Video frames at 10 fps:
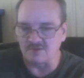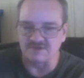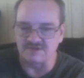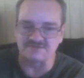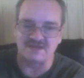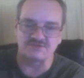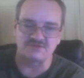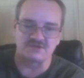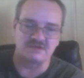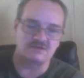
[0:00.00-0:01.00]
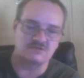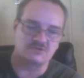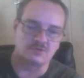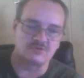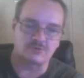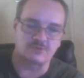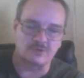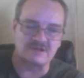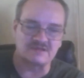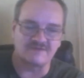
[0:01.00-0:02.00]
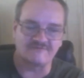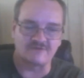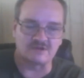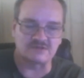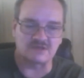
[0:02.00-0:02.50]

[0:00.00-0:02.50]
there's actually 2 or 3 different